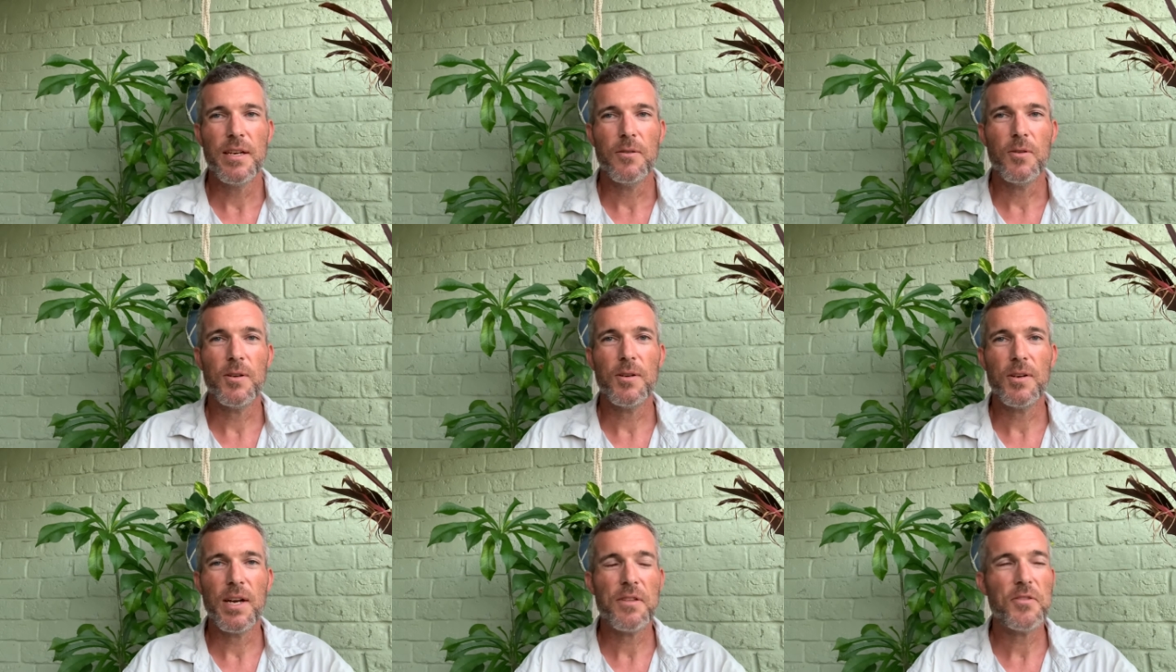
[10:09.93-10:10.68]

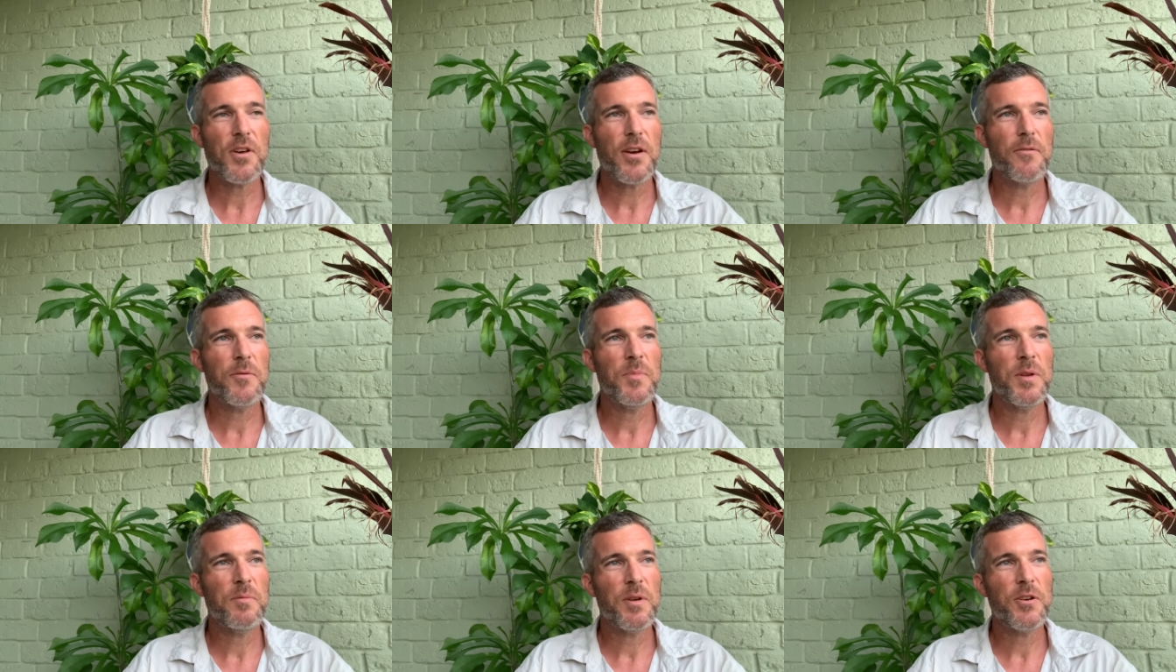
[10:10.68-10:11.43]
I thought it would
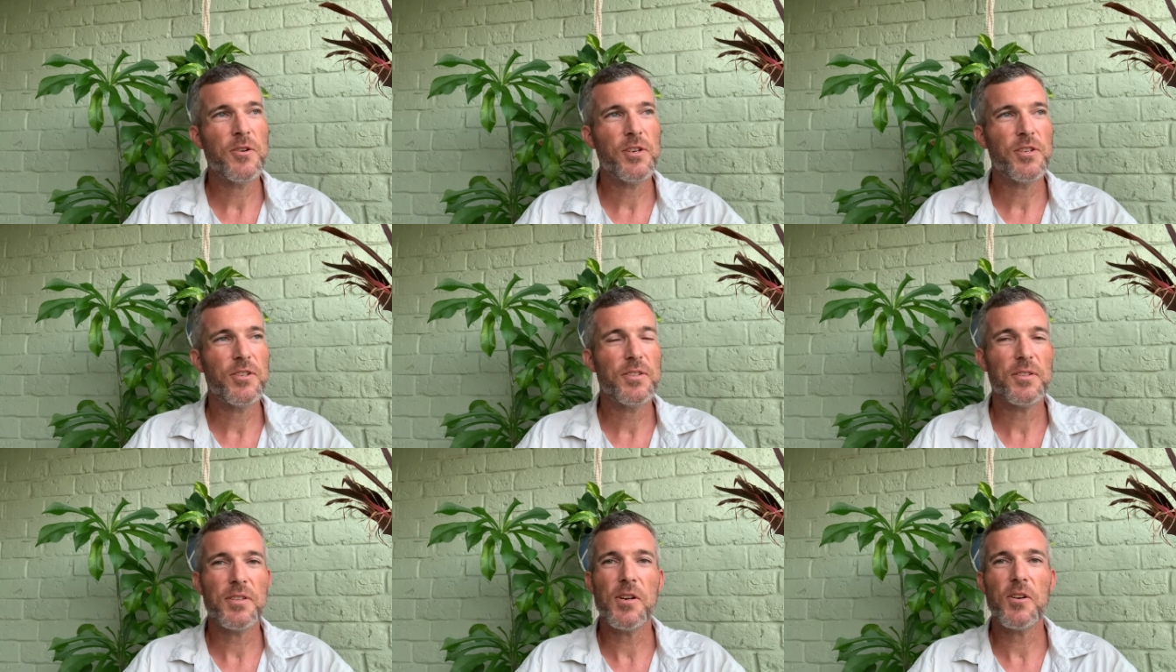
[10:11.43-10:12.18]
be better to
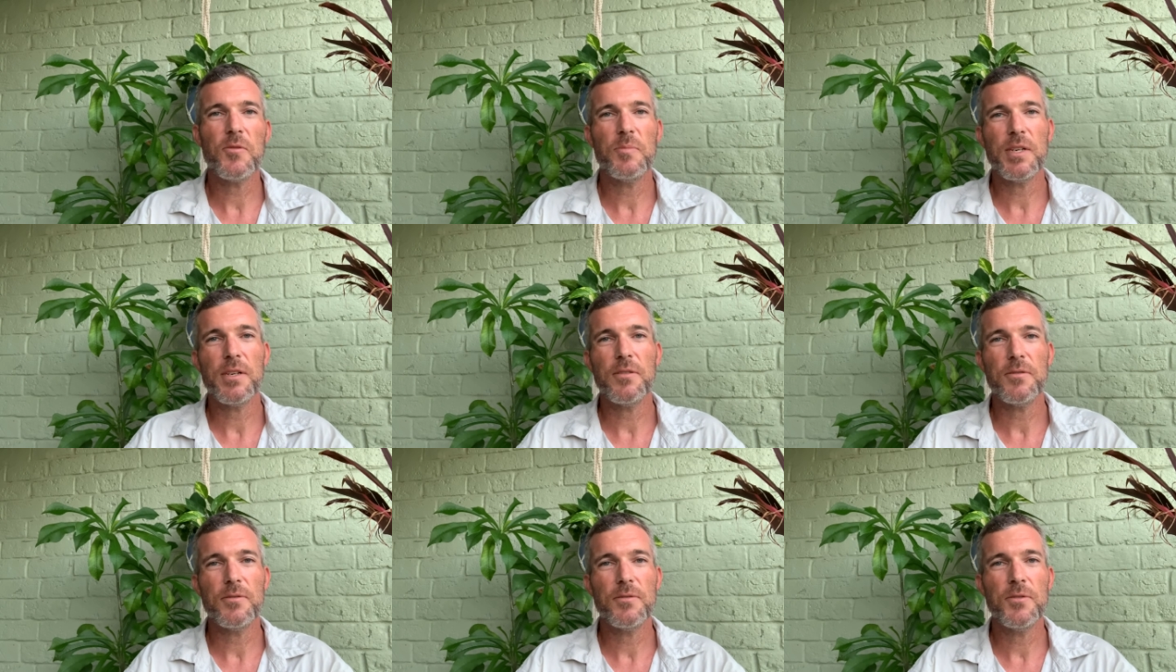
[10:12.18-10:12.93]
just talk
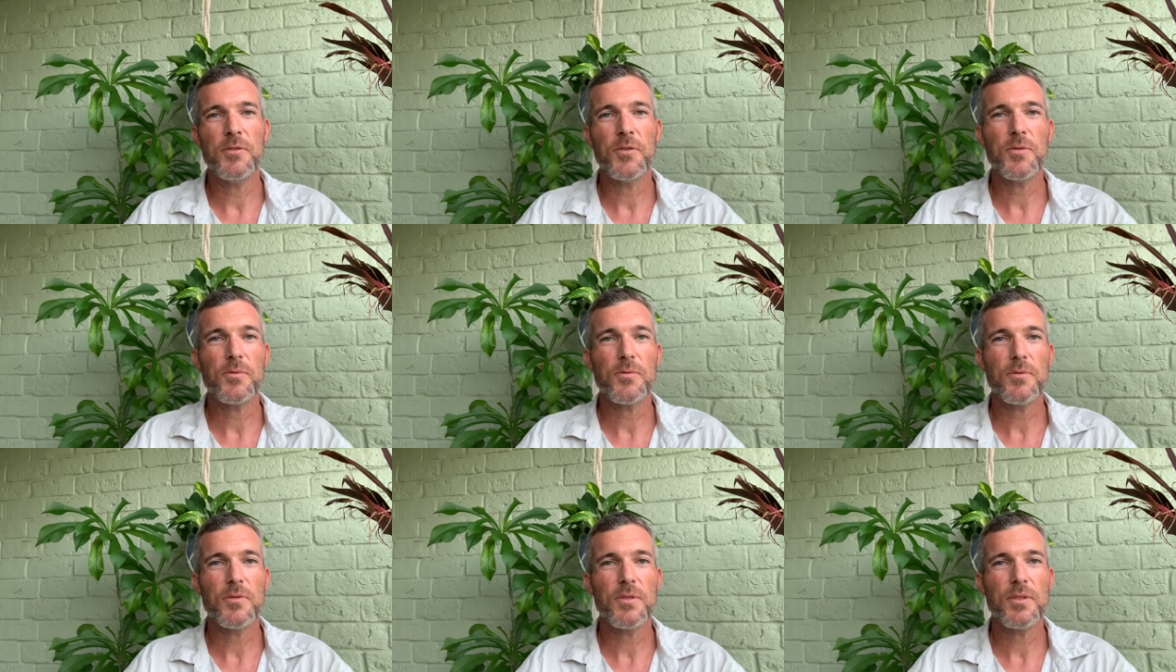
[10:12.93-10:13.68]
about,
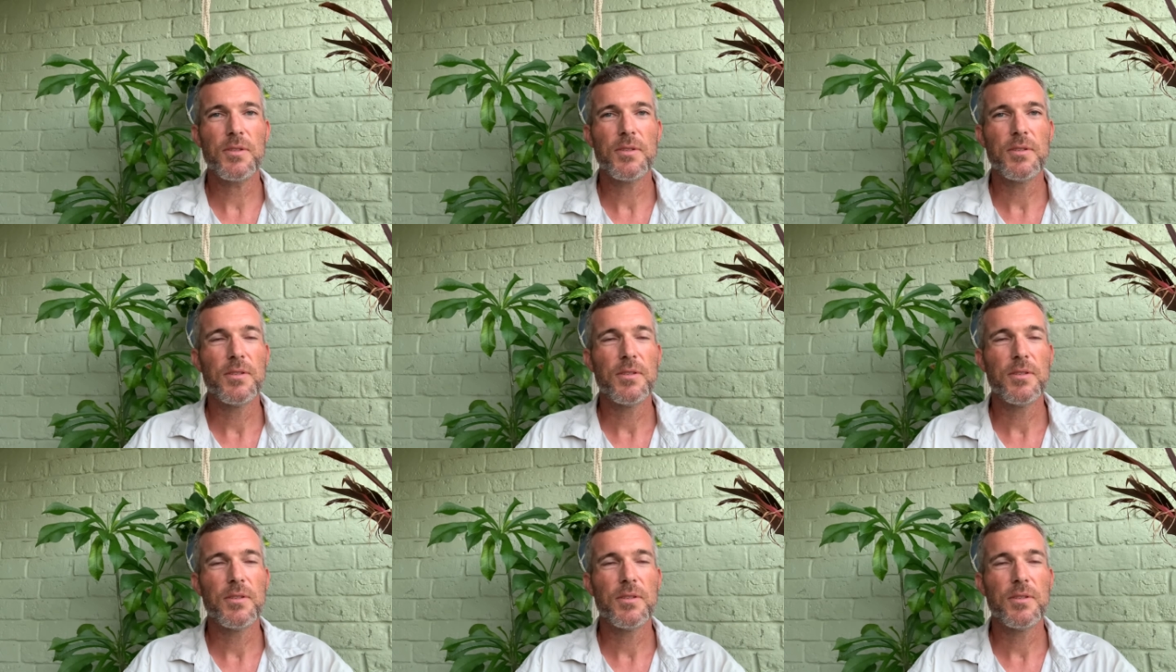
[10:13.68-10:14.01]
just